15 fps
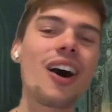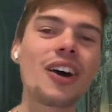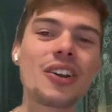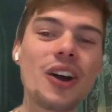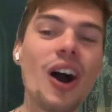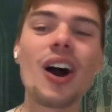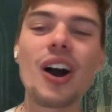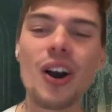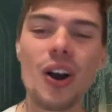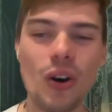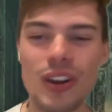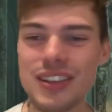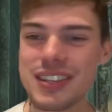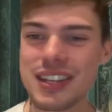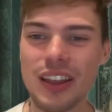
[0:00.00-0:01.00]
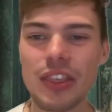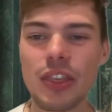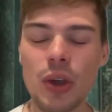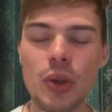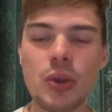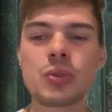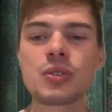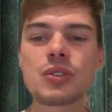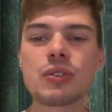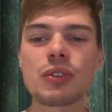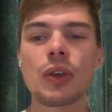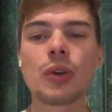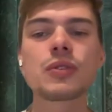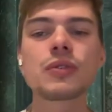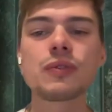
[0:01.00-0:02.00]
I honestly like those
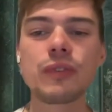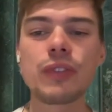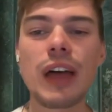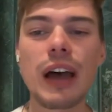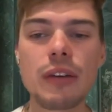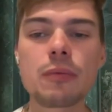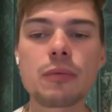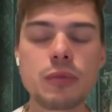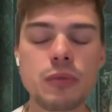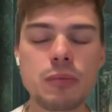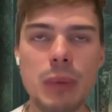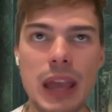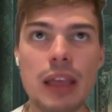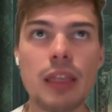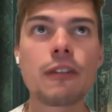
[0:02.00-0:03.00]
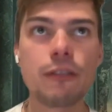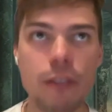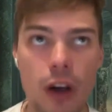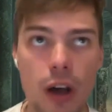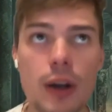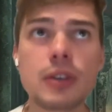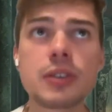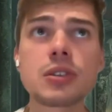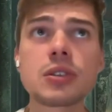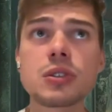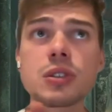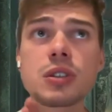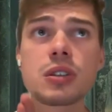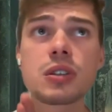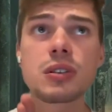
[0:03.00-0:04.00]
that being the
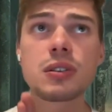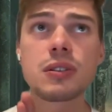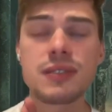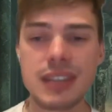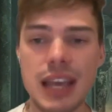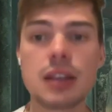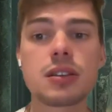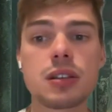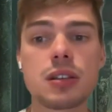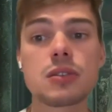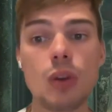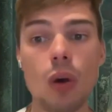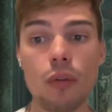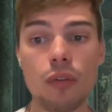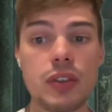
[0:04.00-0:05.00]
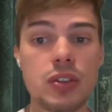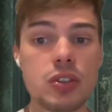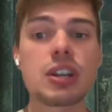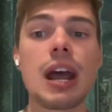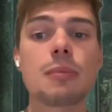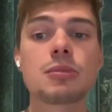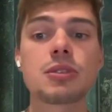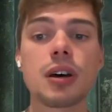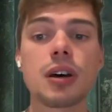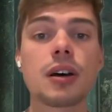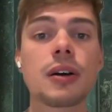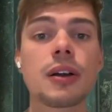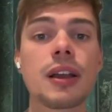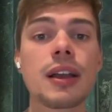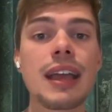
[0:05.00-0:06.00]
first sentence of this chapter
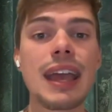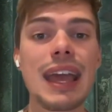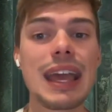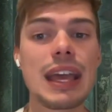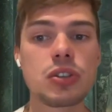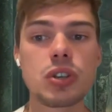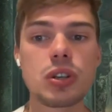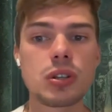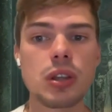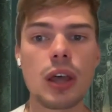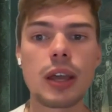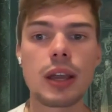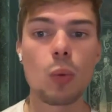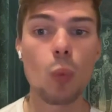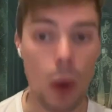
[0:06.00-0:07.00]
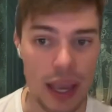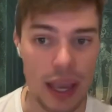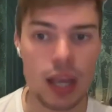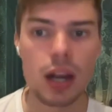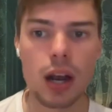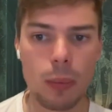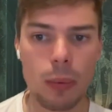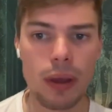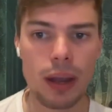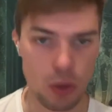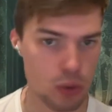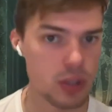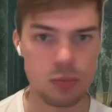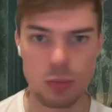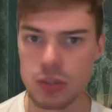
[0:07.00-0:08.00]
is just like waking up at
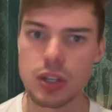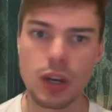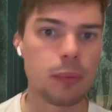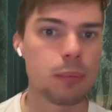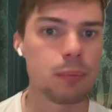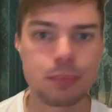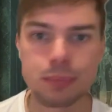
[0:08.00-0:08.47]
Christmas time.